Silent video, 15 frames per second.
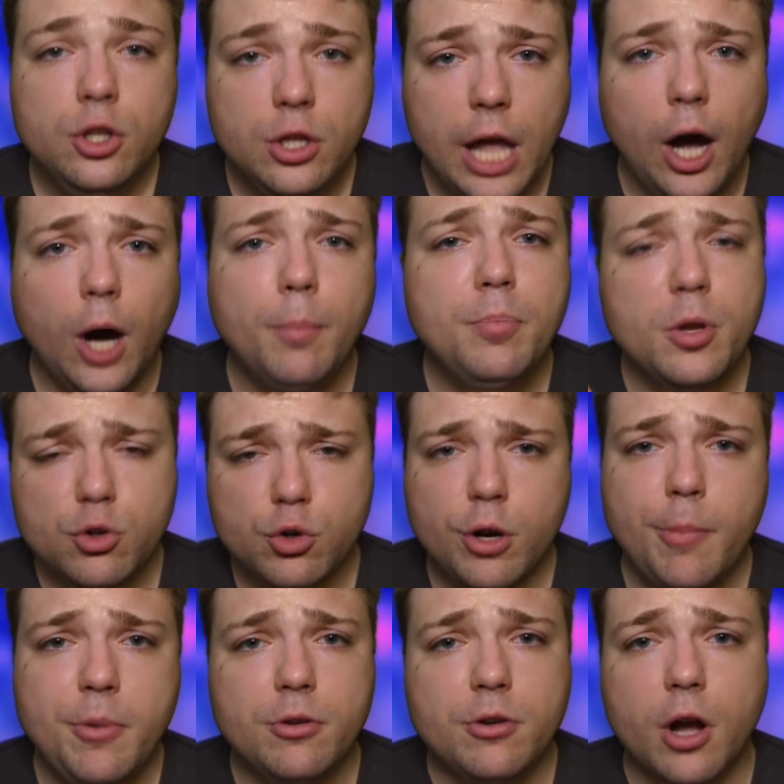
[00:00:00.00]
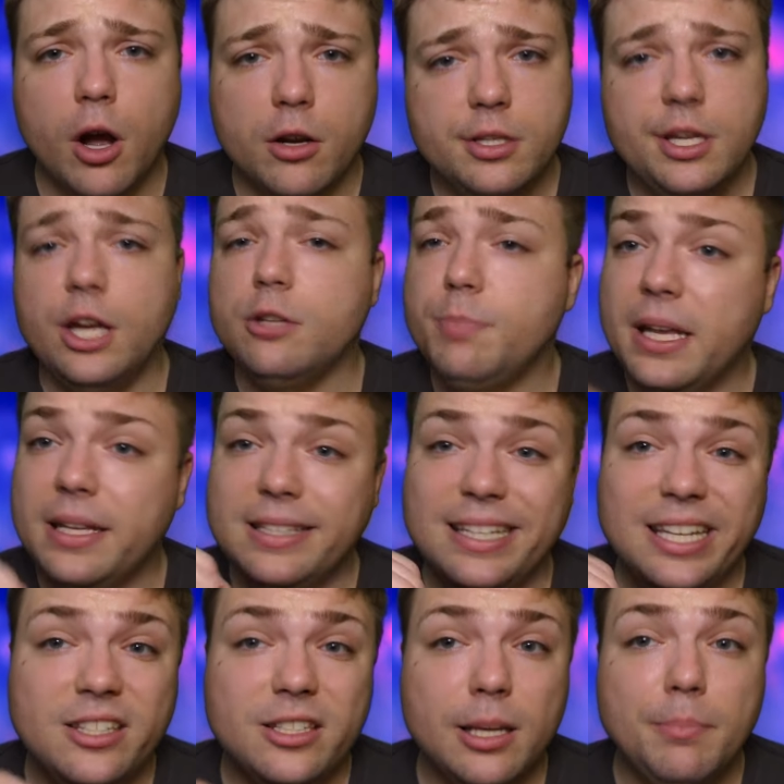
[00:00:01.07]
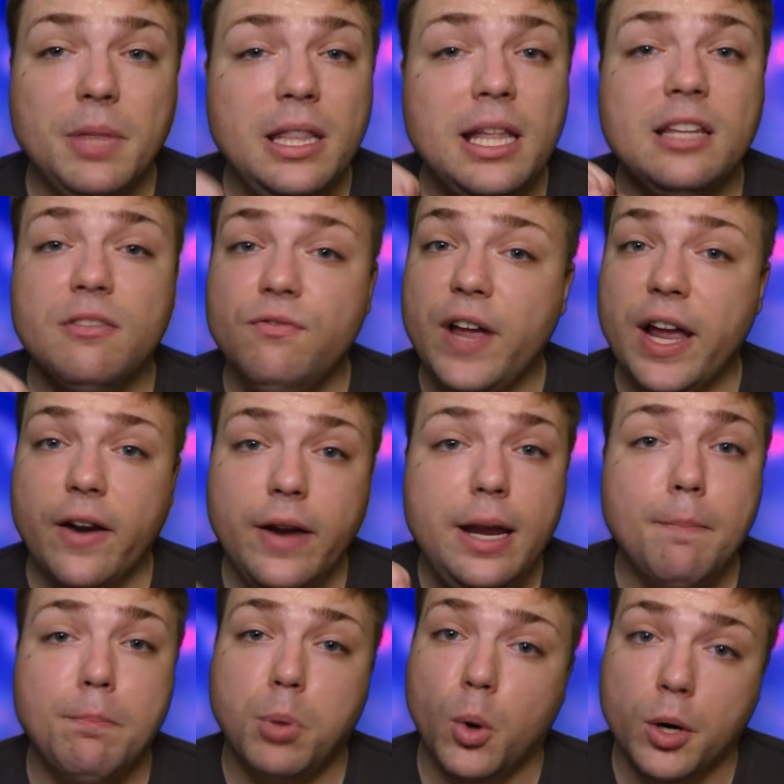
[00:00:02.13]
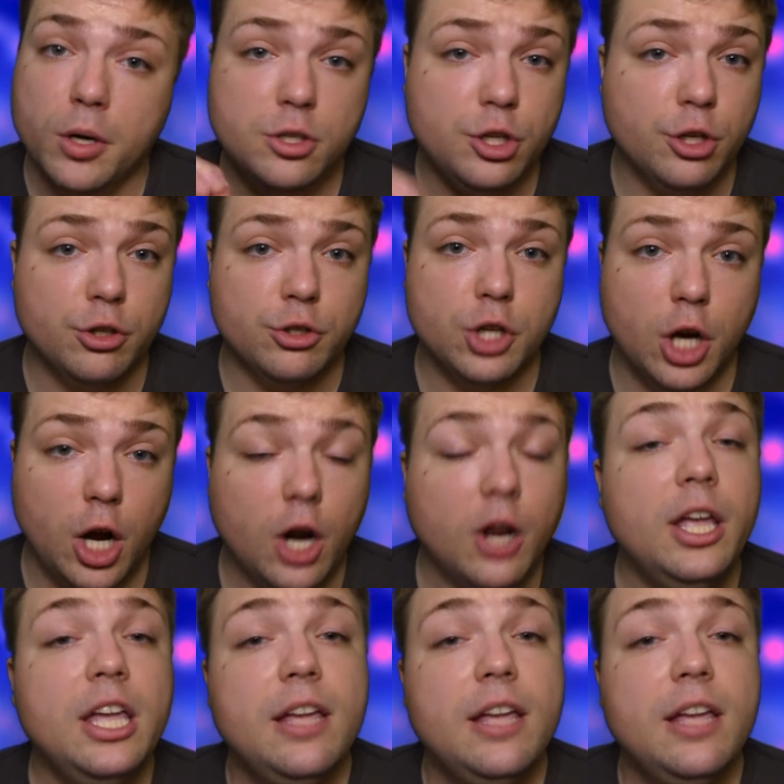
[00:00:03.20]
help trim your dog's nails, because it's something that's very important to your dog.